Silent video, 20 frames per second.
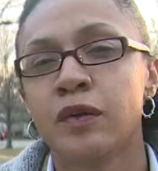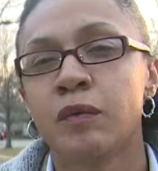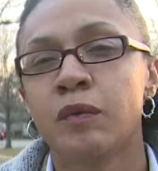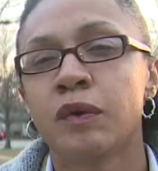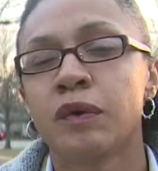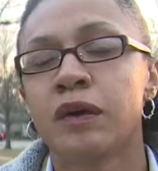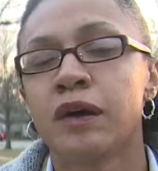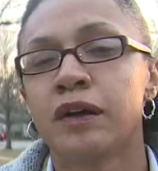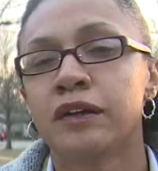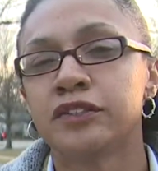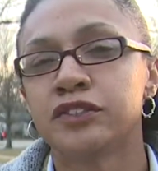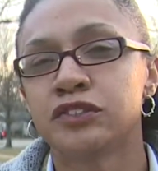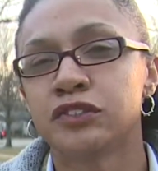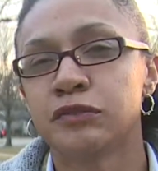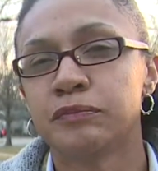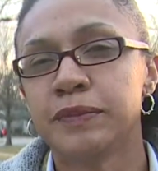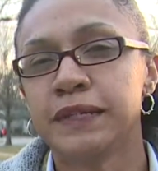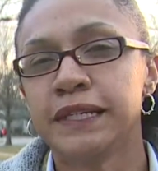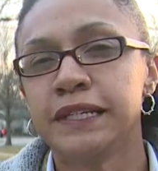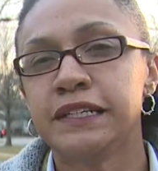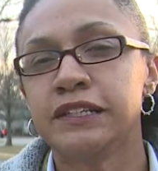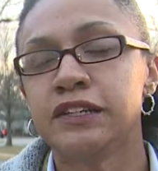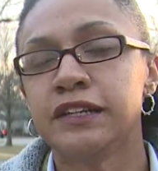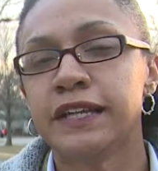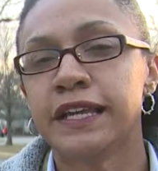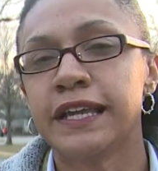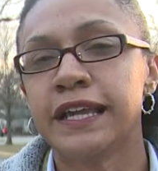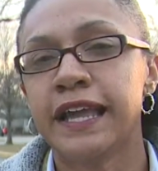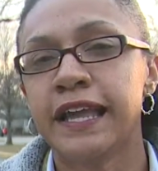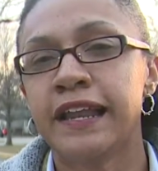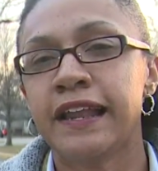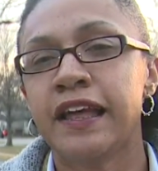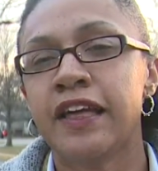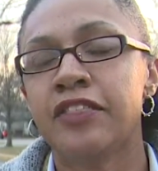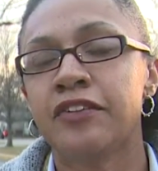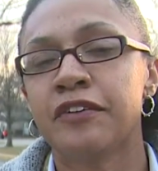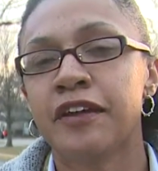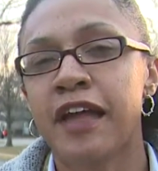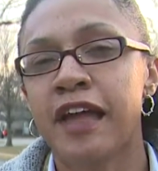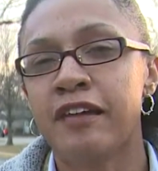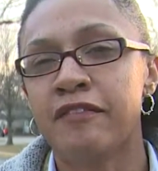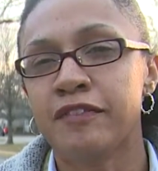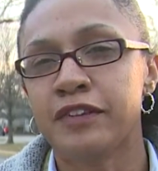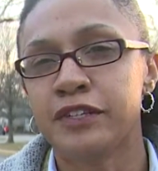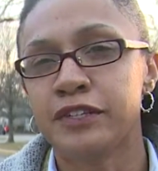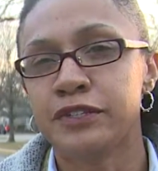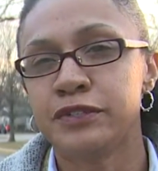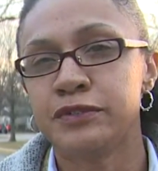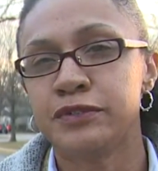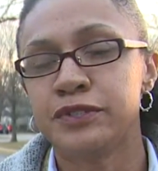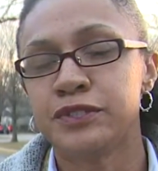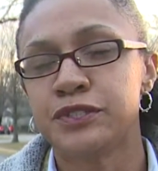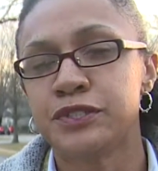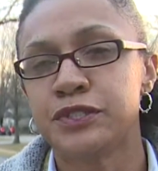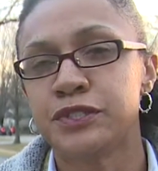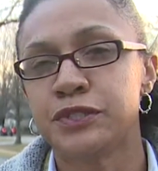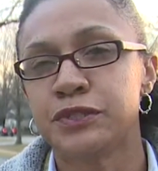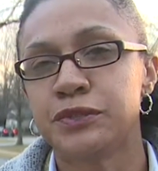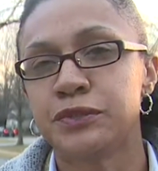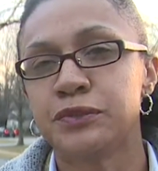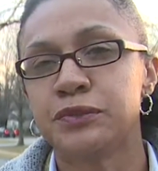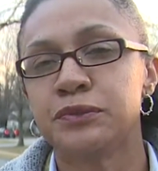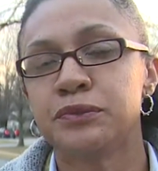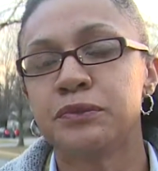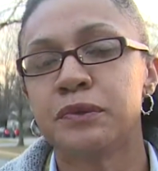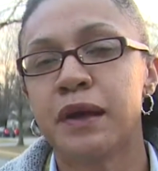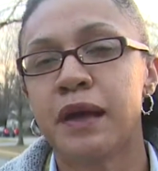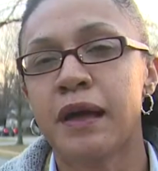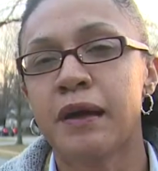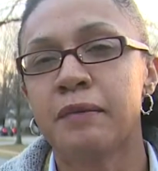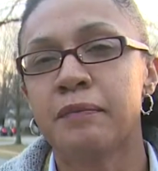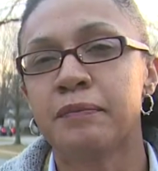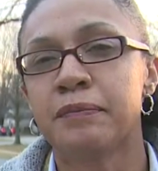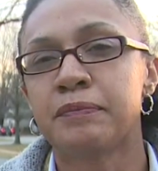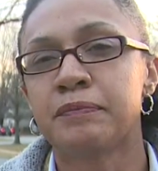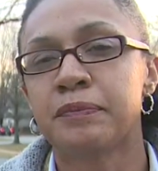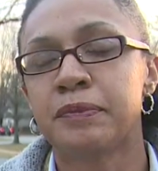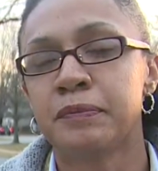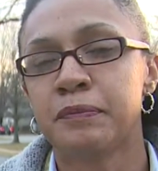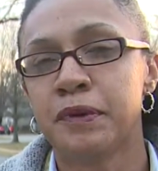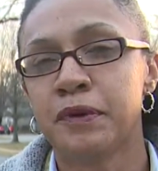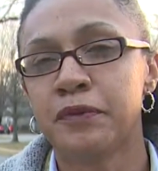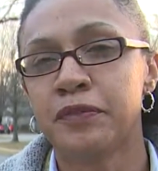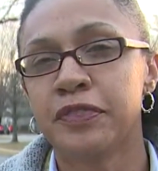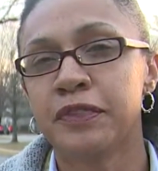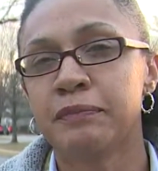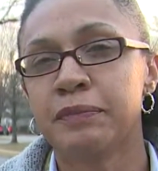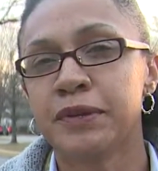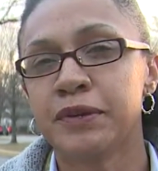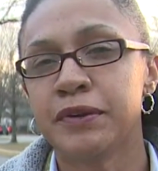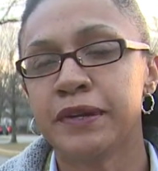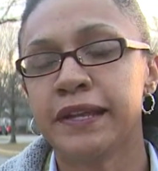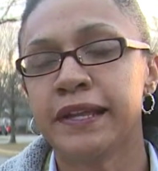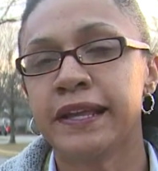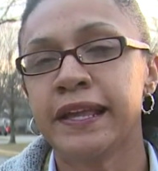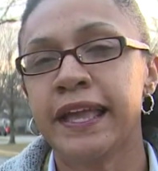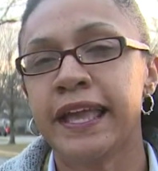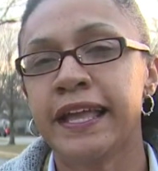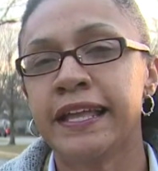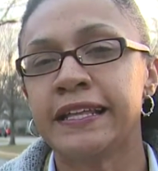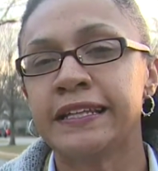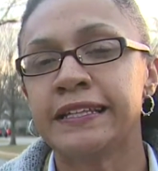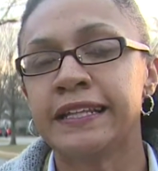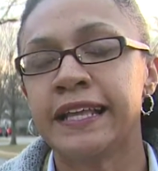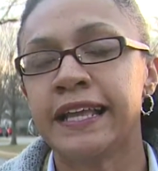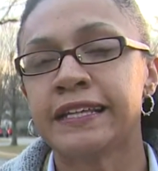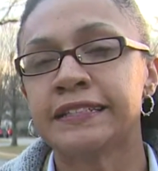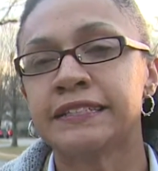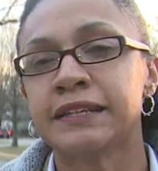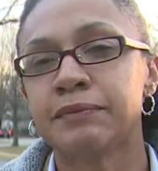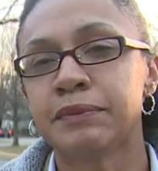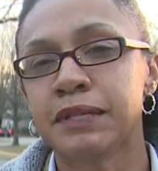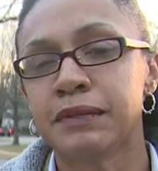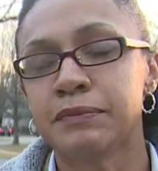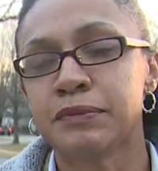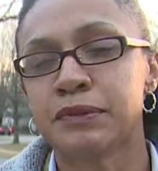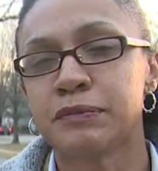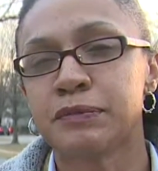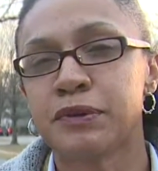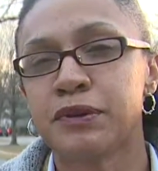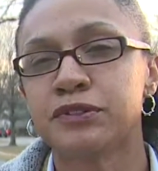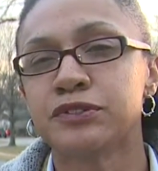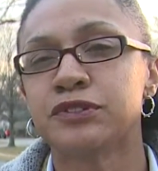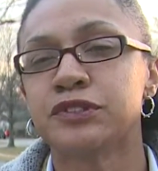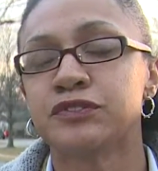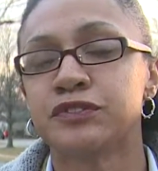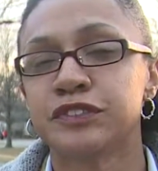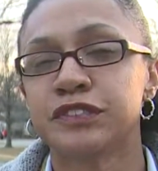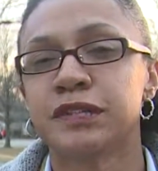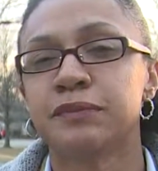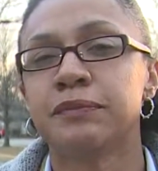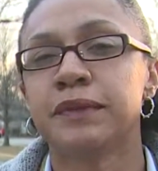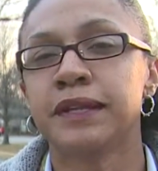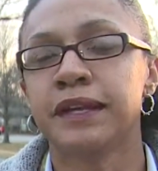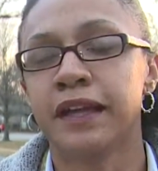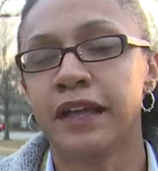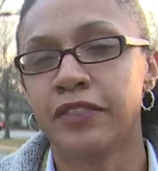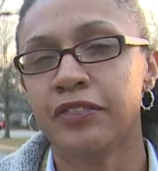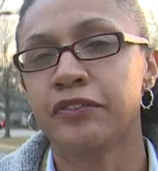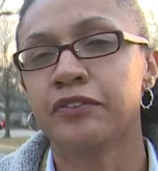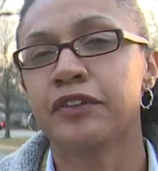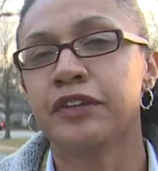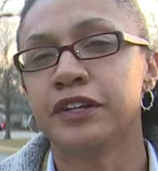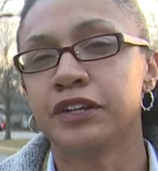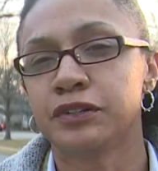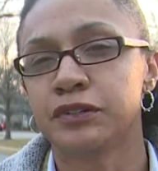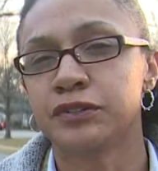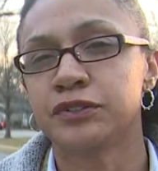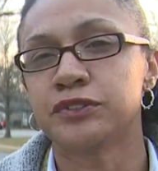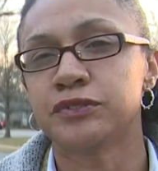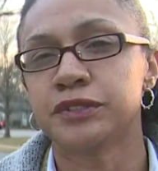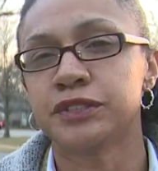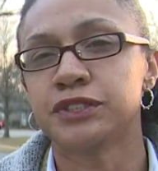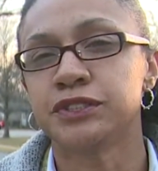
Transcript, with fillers: We'll also be looking at other avenues to uh, promote the building in accepting proposals for something other than a grocery